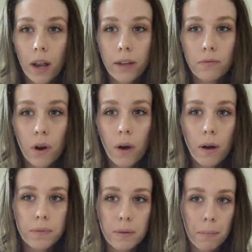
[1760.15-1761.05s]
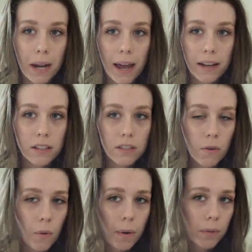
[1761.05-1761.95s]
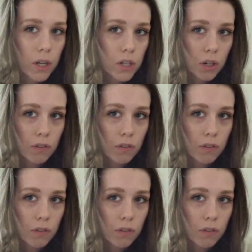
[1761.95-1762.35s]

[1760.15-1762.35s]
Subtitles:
like wrote up some plans for what I'm gonna do